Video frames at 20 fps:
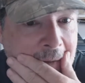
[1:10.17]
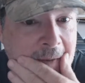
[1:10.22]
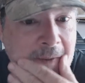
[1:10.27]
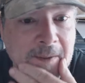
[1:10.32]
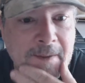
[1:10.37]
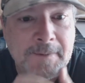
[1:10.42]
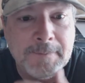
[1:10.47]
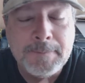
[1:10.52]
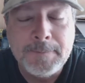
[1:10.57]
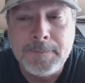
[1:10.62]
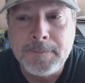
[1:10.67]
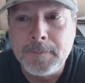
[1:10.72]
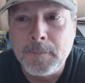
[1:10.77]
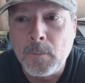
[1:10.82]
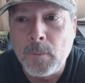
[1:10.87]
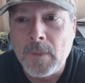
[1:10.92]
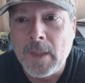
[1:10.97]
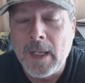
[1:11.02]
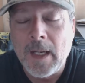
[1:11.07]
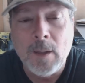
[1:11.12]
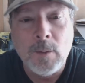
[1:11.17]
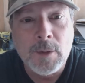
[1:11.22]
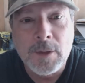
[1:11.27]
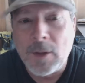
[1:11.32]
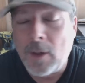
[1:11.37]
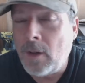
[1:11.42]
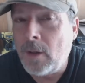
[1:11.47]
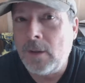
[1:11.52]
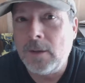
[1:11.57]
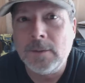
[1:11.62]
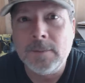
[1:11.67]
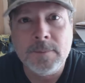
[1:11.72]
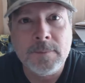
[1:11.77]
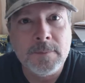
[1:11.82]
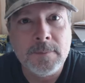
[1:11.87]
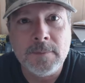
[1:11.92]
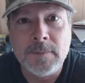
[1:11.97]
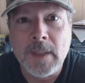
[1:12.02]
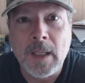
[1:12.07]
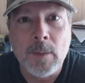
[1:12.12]
Um, I was all
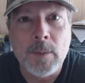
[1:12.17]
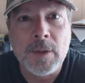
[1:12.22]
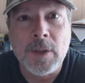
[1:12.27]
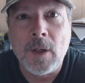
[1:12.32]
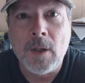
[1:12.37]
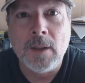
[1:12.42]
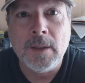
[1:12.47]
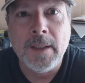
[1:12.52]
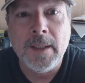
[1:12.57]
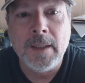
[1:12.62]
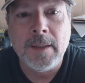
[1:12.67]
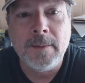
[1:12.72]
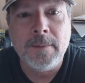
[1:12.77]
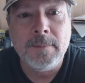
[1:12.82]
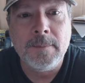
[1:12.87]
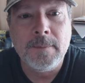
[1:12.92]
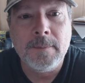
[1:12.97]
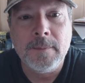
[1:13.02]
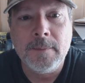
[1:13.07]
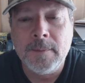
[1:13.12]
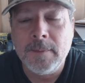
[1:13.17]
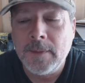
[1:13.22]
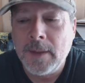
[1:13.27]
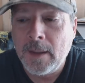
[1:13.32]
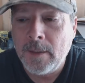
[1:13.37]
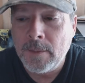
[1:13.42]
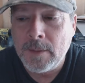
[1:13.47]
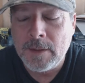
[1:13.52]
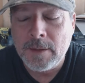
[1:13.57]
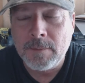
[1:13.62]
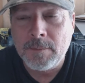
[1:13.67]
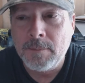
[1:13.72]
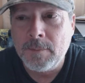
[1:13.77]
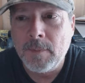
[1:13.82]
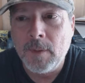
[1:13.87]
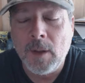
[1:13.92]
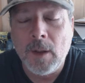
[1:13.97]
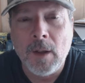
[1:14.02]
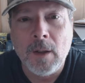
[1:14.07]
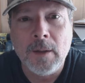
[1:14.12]
I was all in. I was
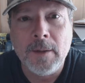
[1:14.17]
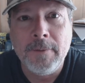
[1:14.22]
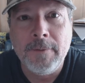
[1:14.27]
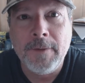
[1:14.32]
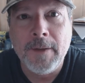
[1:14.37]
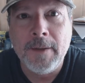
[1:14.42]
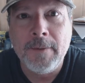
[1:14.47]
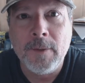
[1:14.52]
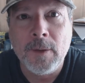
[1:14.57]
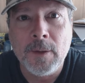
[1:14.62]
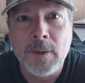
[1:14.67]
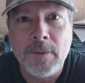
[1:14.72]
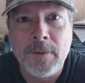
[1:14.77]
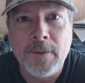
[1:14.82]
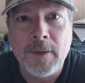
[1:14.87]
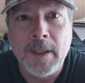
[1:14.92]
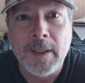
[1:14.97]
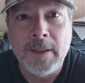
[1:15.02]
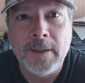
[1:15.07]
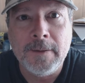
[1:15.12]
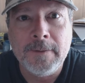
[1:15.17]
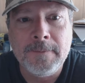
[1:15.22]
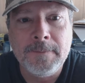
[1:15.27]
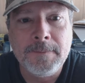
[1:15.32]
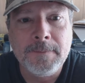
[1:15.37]
all in favor of the fight.